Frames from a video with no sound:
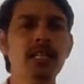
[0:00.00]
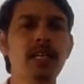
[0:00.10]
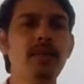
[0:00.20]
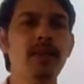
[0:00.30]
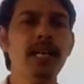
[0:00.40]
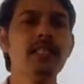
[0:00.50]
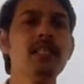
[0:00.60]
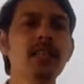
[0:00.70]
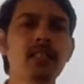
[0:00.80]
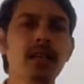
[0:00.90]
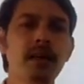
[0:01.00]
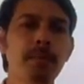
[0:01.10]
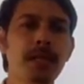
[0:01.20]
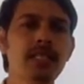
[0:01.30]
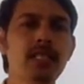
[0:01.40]
Otherwise,
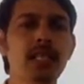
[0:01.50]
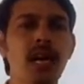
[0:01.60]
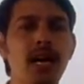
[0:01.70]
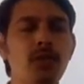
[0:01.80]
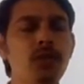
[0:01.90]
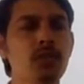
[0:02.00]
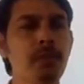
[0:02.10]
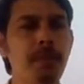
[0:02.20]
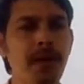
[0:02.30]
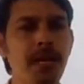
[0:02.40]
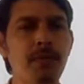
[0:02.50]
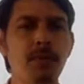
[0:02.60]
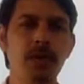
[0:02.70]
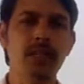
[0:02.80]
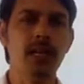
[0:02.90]
the person are going to be paid
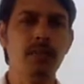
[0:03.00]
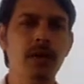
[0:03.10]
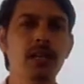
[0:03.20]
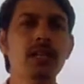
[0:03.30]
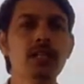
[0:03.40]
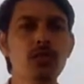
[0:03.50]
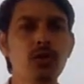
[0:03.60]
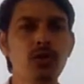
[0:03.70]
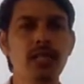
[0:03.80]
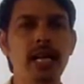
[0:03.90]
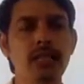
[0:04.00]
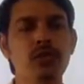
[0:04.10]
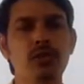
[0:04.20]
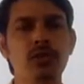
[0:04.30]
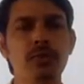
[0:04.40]
for their work. So that
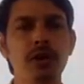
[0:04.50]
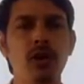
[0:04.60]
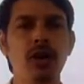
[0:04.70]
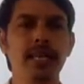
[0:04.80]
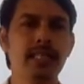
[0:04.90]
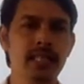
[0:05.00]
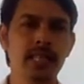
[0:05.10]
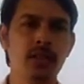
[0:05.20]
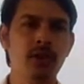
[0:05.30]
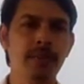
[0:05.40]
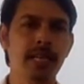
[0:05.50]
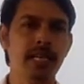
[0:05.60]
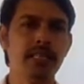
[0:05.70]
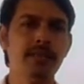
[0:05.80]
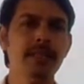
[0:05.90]
is going to be called as economic
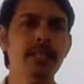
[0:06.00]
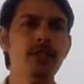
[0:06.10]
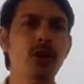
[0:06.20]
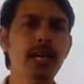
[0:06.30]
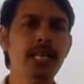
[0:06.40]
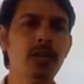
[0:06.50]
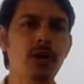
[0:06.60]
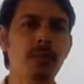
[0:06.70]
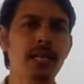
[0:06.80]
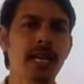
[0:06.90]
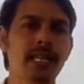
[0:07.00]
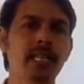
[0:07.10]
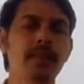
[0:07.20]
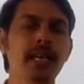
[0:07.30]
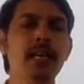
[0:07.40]
activity. Non-economic
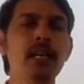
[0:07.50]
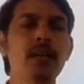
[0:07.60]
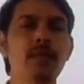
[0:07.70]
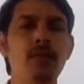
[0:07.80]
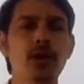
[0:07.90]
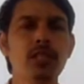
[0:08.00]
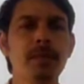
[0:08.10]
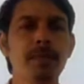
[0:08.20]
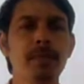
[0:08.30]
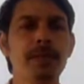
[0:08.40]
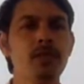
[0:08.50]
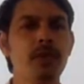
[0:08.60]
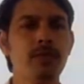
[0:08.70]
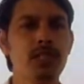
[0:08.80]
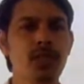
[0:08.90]
activity for the purpose
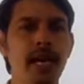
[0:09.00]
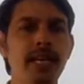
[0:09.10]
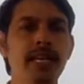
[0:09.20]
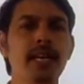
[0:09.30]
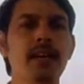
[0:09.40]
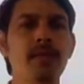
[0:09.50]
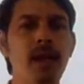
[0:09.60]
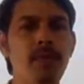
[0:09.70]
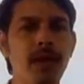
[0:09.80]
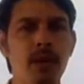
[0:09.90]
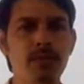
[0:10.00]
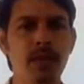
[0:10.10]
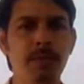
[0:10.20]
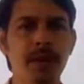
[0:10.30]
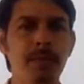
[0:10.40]
of the charity, welfare of
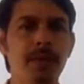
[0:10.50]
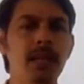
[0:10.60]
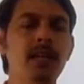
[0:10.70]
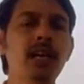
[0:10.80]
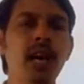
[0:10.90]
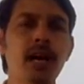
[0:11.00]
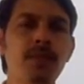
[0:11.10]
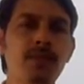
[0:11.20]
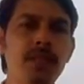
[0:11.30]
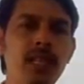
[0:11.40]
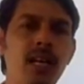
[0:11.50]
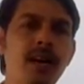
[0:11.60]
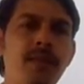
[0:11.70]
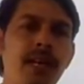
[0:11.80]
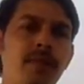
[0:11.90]
the people, and with the
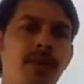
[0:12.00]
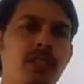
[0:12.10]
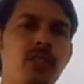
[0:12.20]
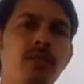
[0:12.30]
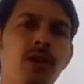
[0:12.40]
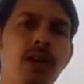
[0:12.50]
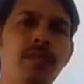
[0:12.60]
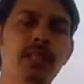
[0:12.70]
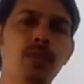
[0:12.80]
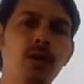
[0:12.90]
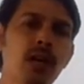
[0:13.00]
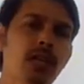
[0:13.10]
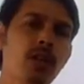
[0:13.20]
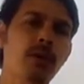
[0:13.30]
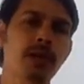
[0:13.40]
love and affection, whatever the
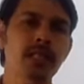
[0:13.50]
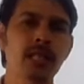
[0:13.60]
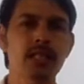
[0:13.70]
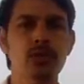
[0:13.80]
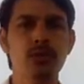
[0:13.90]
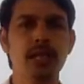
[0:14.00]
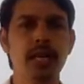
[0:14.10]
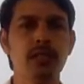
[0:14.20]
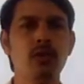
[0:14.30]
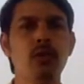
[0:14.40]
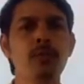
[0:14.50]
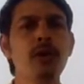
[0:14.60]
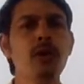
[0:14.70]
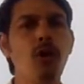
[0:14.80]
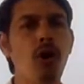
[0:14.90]
work your mother is doing at
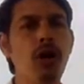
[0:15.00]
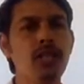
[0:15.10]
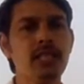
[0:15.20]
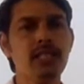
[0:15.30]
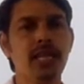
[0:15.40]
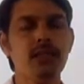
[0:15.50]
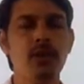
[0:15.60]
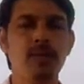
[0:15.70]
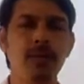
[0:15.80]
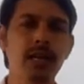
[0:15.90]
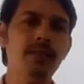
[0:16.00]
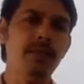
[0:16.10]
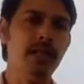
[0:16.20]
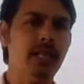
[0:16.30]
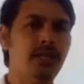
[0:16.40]
home, all these kinds of work
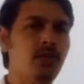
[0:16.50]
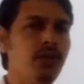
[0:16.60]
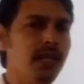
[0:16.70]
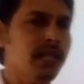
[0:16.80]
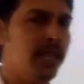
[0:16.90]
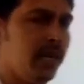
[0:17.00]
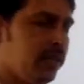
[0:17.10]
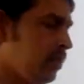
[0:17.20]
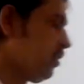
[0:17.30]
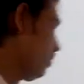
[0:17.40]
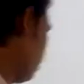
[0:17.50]
will include in that.